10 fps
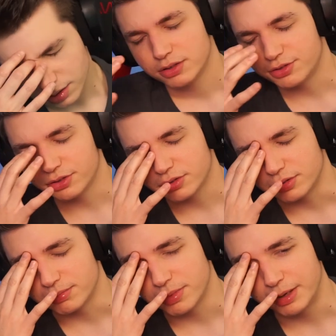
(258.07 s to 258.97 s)
dude,
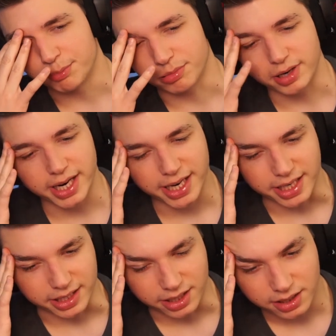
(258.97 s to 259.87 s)
my really?
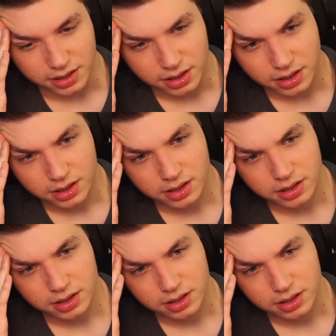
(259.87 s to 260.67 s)
brain. You sure about